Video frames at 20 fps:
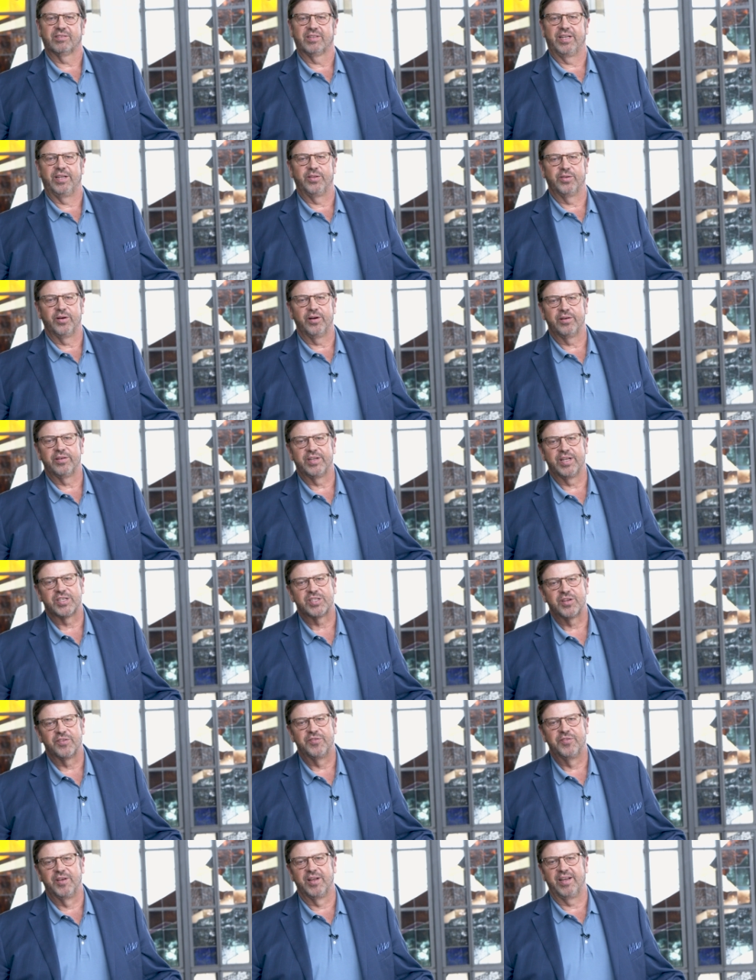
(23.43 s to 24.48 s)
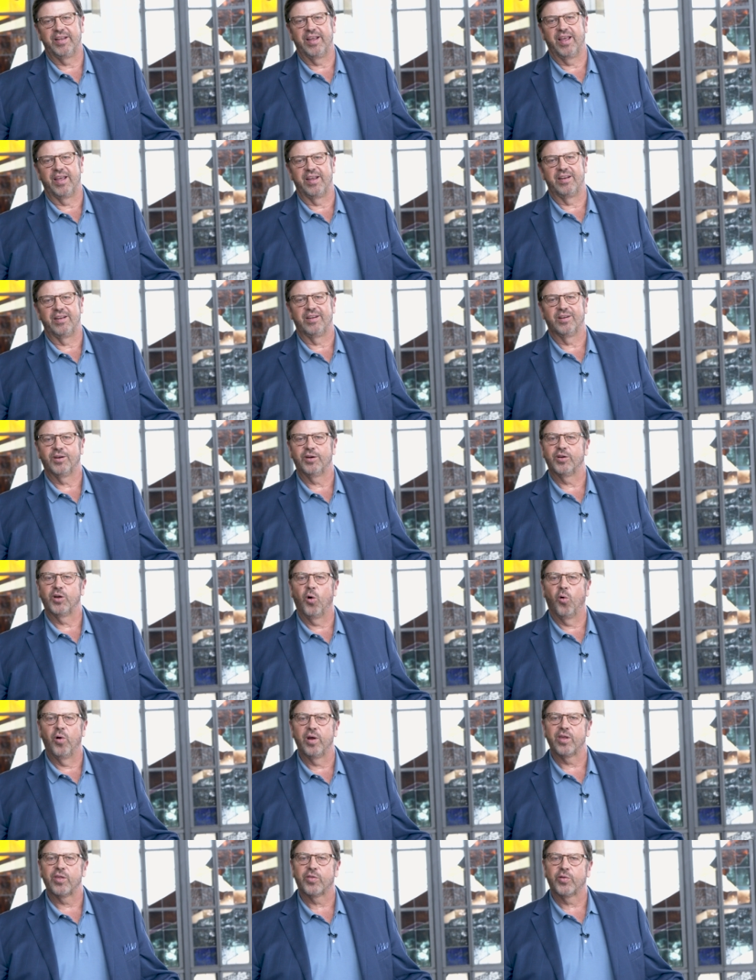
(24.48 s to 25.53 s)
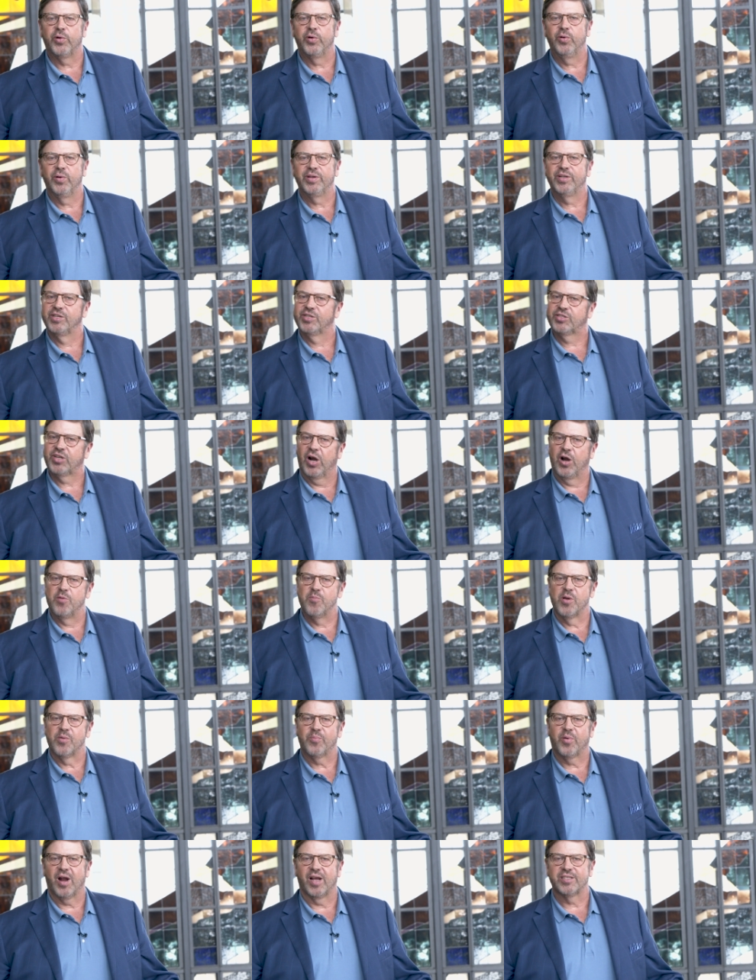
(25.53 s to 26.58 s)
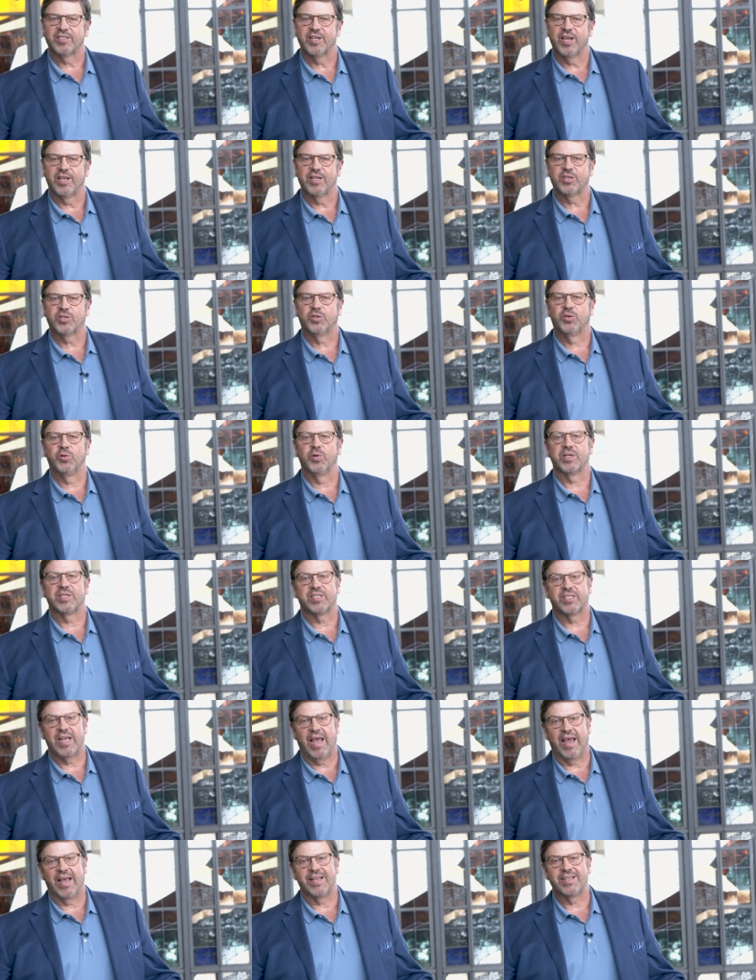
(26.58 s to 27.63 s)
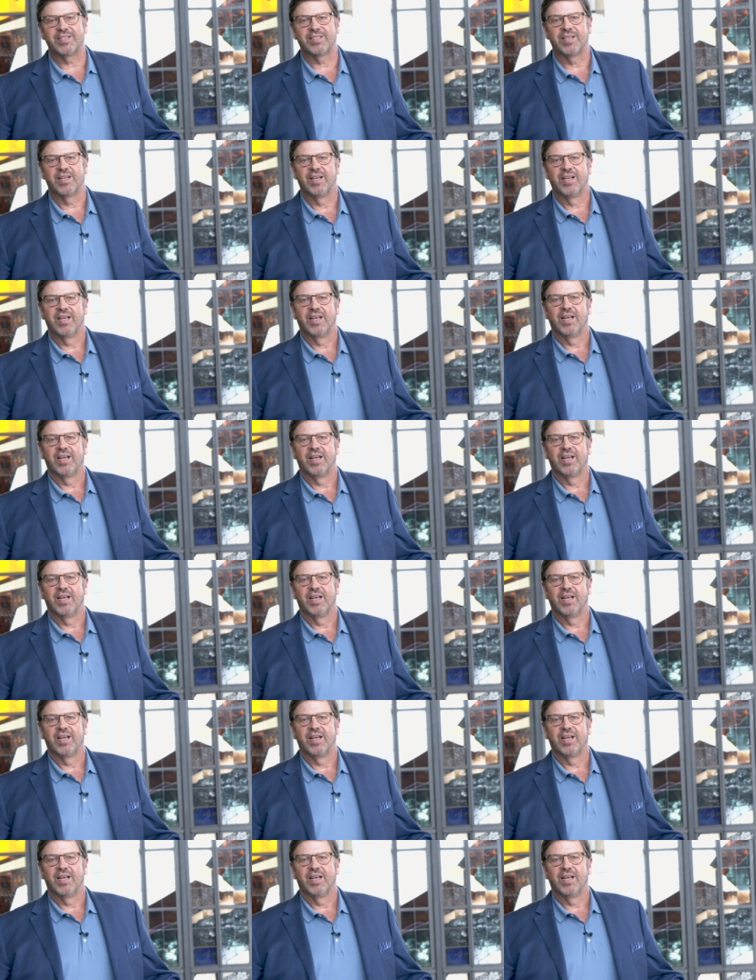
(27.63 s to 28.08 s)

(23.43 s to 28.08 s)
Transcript: either disaffiliating or going through a discernment process to assess